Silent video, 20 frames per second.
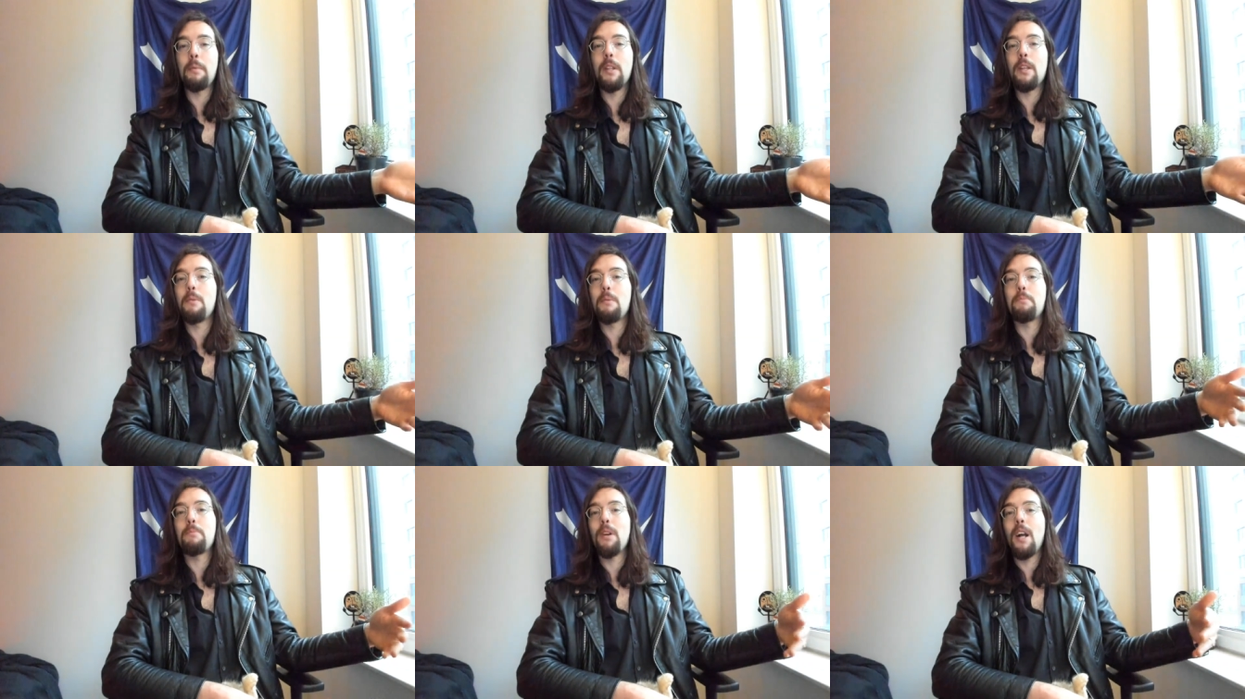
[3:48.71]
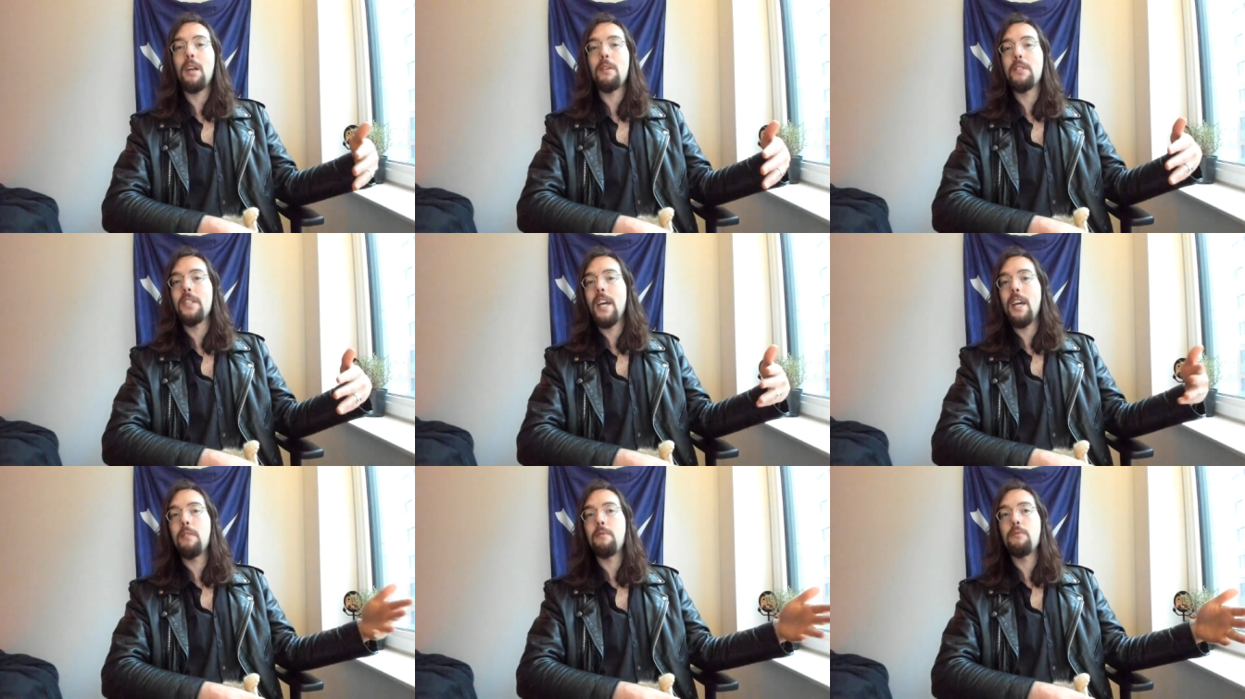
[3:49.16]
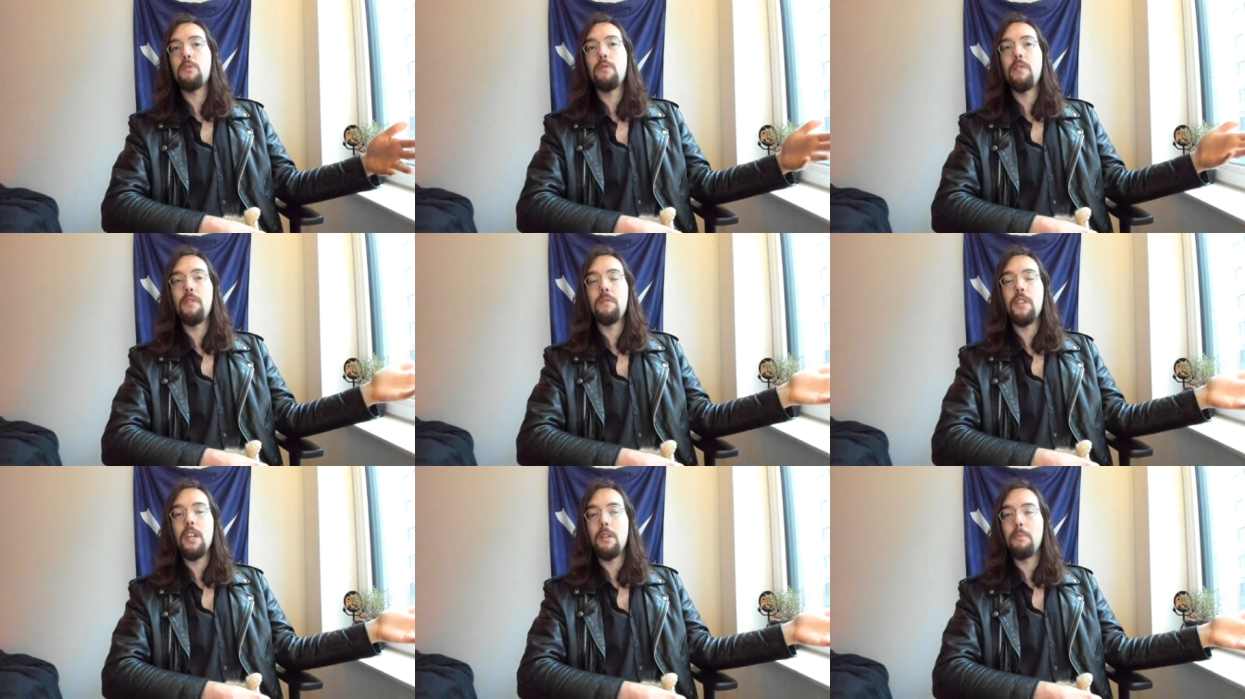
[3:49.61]
He'd be probably 10,
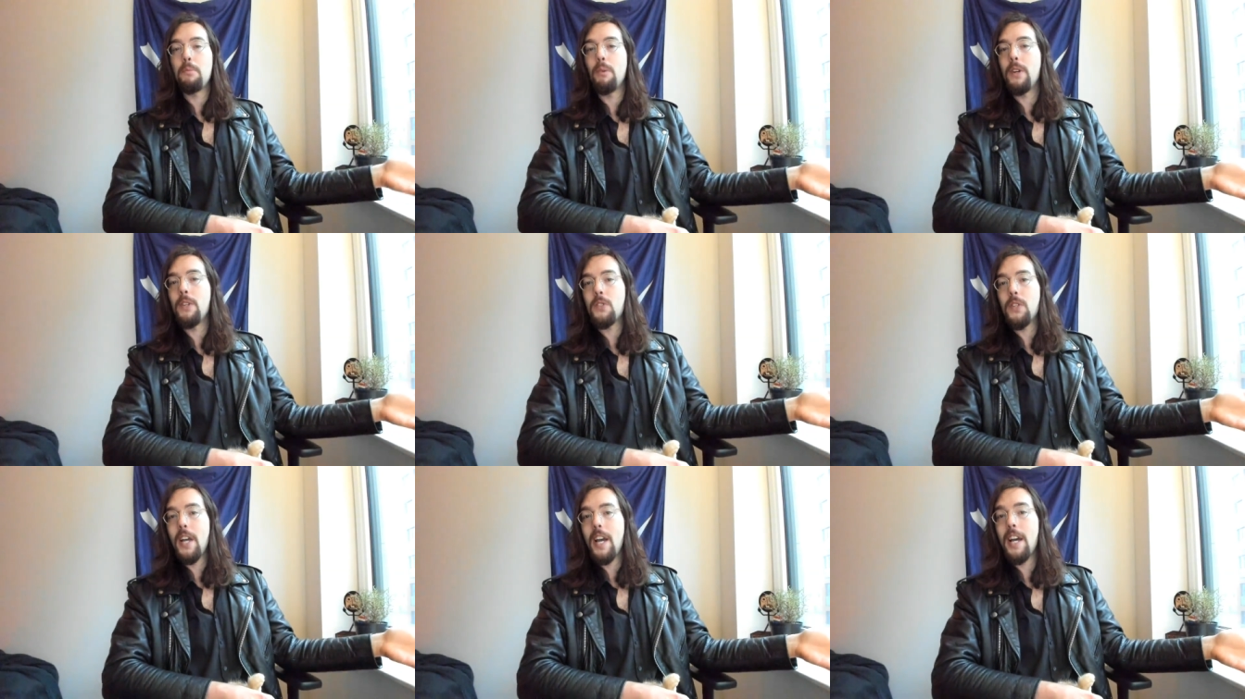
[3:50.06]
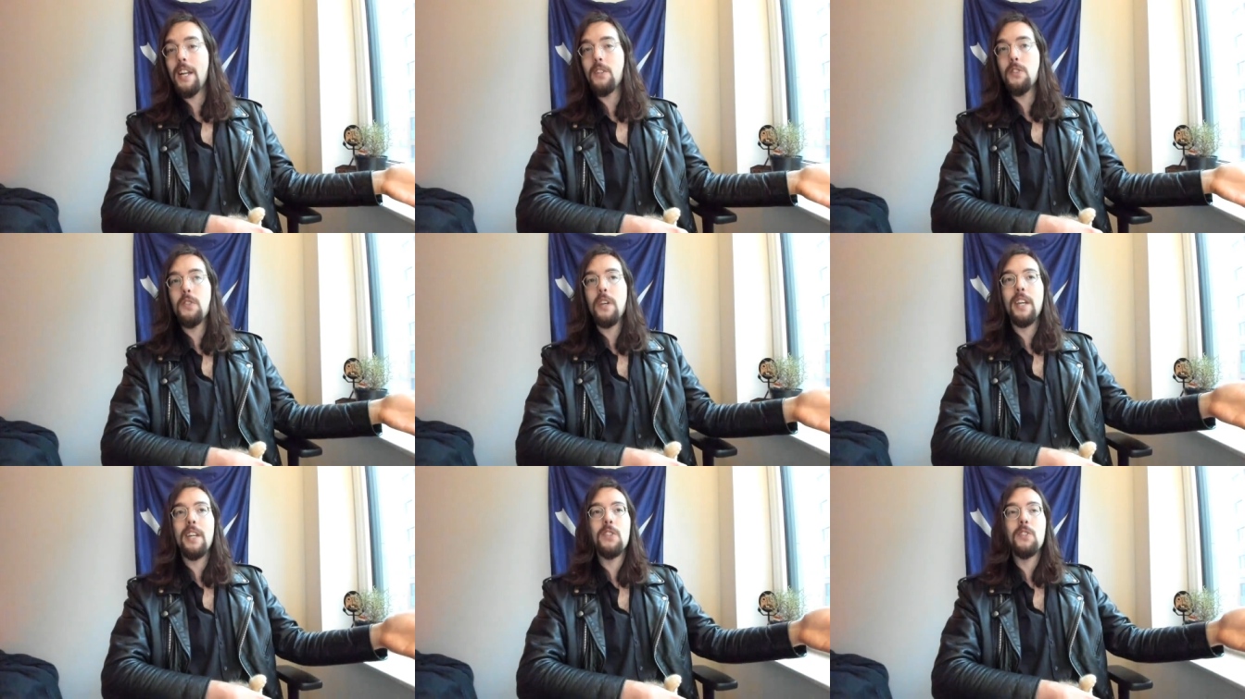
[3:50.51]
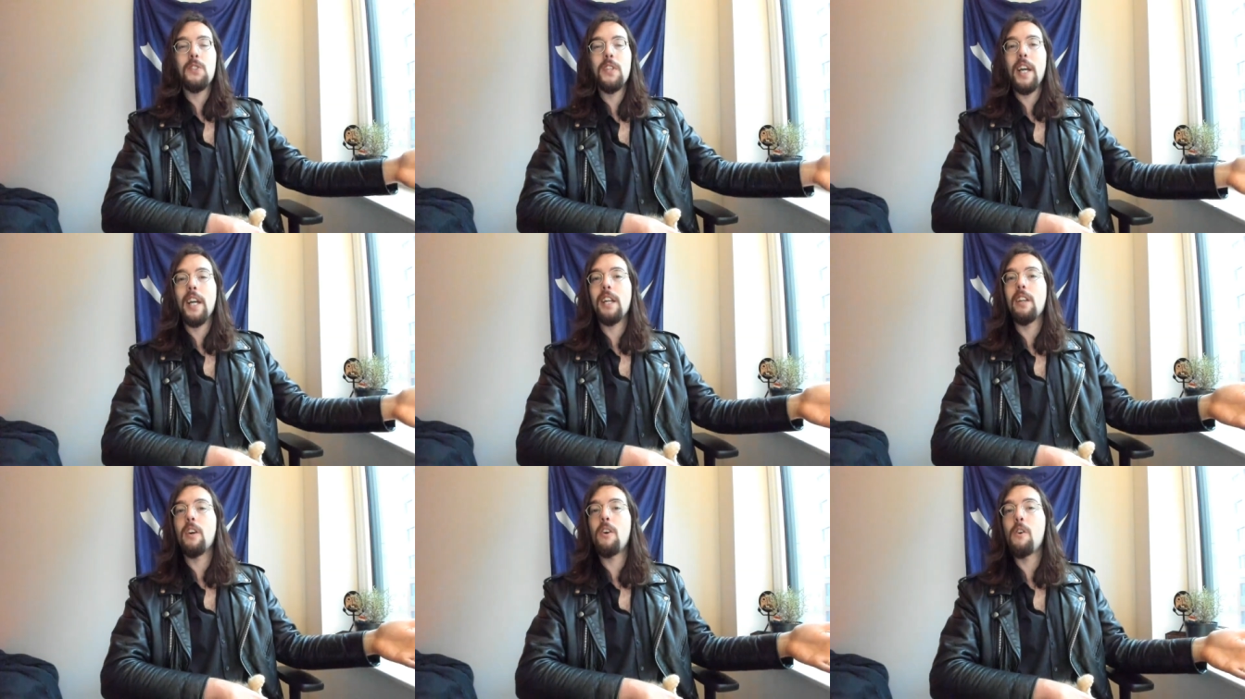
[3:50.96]
15 points ahead. It's like his
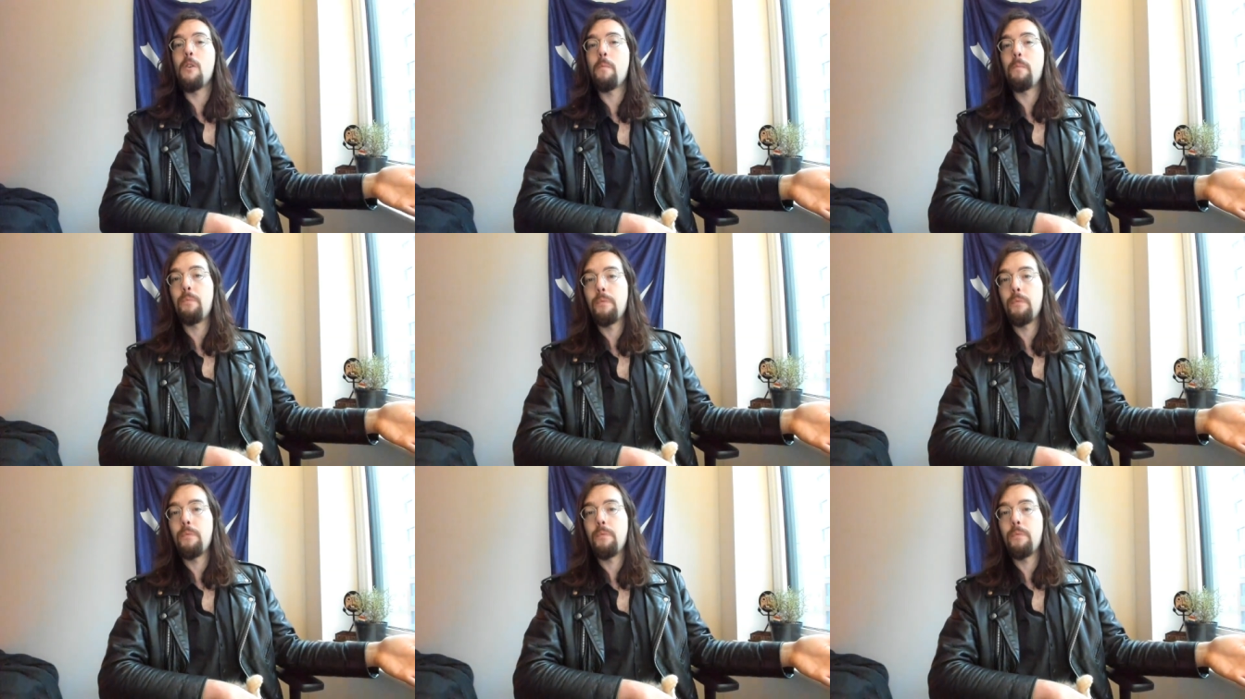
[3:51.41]
second home